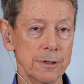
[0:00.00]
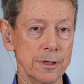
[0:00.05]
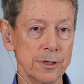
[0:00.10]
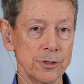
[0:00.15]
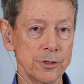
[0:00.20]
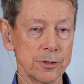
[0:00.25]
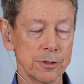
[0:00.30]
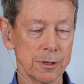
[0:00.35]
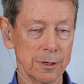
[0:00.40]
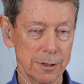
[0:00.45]

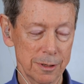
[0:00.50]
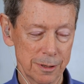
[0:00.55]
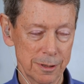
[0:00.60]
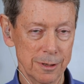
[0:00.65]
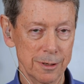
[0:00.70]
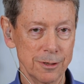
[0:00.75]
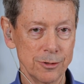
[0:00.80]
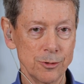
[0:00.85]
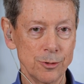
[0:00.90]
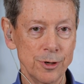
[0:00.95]
this
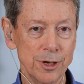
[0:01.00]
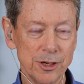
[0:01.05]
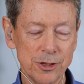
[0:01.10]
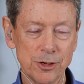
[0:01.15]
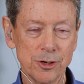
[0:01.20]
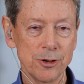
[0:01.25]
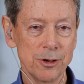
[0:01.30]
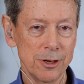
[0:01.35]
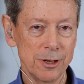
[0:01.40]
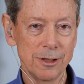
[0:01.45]

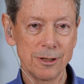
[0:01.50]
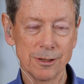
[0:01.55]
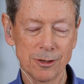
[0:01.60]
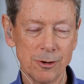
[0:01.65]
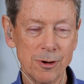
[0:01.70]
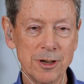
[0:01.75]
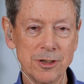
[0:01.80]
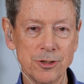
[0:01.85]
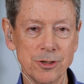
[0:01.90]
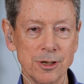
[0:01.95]
traditional
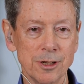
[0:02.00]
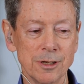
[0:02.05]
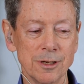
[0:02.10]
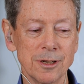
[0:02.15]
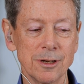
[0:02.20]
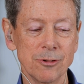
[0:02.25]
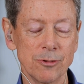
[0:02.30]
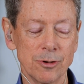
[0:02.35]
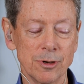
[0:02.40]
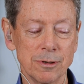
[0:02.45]

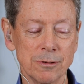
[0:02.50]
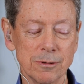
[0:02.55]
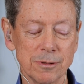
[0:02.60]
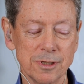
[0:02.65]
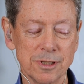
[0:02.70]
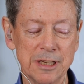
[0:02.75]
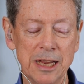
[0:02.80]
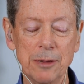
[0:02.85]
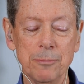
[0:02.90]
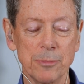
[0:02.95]
question or
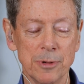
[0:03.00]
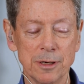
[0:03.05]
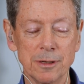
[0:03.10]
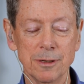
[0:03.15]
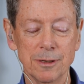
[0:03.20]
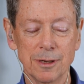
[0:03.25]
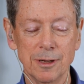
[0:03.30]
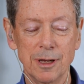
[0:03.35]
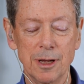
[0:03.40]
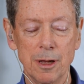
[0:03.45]

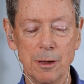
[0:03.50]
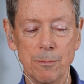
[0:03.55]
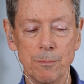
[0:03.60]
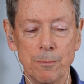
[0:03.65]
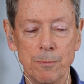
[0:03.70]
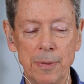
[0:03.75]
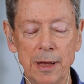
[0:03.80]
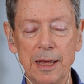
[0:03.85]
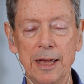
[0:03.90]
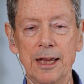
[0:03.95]
statement
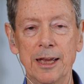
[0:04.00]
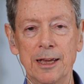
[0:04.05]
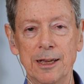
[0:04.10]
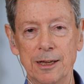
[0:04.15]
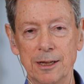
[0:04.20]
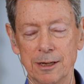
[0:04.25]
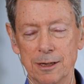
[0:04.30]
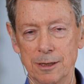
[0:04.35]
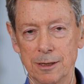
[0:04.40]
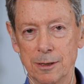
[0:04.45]

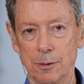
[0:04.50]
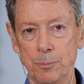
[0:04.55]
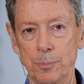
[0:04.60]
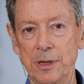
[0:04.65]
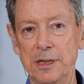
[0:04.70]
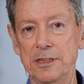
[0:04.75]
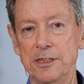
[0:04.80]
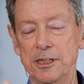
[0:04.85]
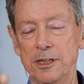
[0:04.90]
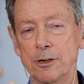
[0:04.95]
may
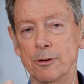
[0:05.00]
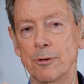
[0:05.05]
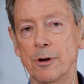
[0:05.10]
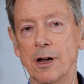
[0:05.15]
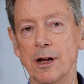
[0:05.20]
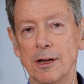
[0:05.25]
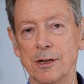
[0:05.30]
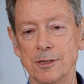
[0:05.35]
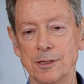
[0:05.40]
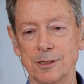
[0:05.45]
piti
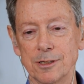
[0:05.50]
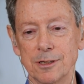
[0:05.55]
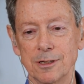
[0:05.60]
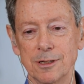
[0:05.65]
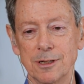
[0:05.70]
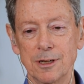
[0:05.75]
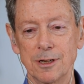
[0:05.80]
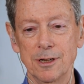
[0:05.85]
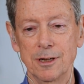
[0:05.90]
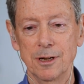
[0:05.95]
arise,
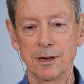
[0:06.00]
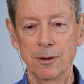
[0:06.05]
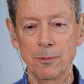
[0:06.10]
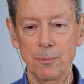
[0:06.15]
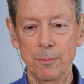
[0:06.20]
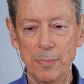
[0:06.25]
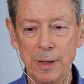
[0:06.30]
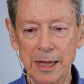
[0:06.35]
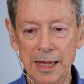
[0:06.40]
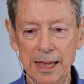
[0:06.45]

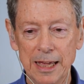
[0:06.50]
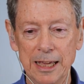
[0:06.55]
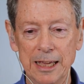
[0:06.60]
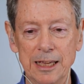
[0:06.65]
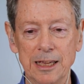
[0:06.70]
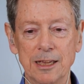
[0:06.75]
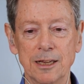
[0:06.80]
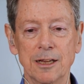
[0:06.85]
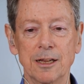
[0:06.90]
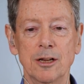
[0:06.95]

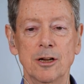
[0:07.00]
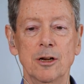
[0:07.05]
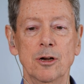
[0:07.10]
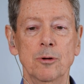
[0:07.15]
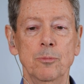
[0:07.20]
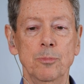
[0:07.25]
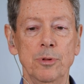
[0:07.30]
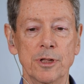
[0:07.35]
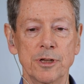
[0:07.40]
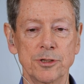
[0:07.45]
may
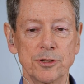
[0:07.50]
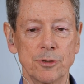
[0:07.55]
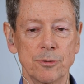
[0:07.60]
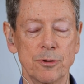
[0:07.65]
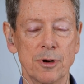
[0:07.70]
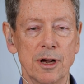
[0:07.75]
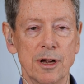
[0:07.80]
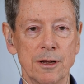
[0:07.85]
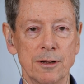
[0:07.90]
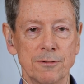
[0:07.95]
bliss
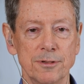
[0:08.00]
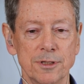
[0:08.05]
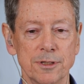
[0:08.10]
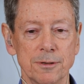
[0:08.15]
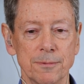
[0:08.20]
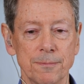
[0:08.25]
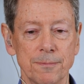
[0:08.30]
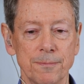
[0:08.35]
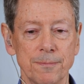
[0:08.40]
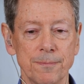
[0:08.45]
arise.
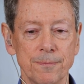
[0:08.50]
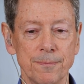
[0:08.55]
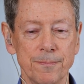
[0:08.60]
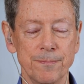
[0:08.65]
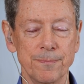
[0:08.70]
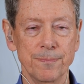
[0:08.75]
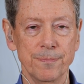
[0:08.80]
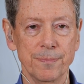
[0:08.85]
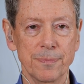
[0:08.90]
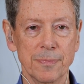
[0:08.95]

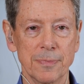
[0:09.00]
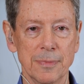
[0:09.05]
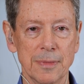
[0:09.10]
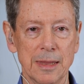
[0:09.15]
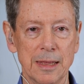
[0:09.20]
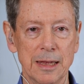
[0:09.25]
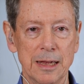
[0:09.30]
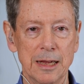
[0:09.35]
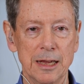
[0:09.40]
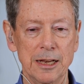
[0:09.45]

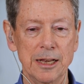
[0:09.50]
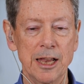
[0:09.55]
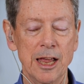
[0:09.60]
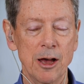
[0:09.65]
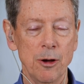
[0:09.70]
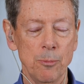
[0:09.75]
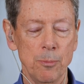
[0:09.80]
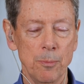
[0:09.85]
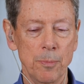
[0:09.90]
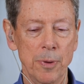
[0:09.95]

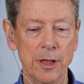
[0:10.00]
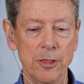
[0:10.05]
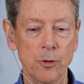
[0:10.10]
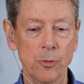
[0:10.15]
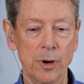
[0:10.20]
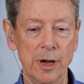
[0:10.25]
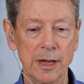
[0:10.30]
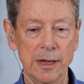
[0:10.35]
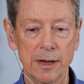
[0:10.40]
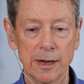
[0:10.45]
Now, by the
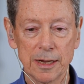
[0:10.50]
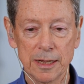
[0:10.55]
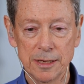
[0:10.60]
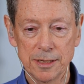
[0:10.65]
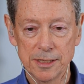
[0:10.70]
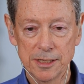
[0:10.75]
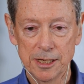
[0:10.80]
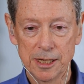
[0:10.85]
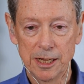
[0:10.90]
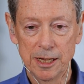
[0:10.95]
way, I can
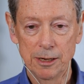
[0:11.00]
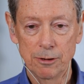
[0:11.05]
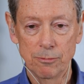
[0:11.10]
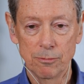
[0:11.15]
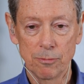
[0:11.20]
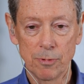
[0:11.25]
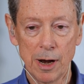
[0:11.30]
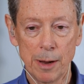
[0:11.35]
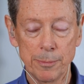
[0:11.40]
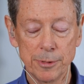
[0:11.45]
see
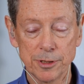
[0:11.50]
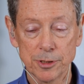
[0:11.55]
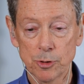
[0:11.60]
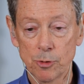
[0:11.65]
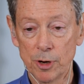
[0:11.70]
Robin's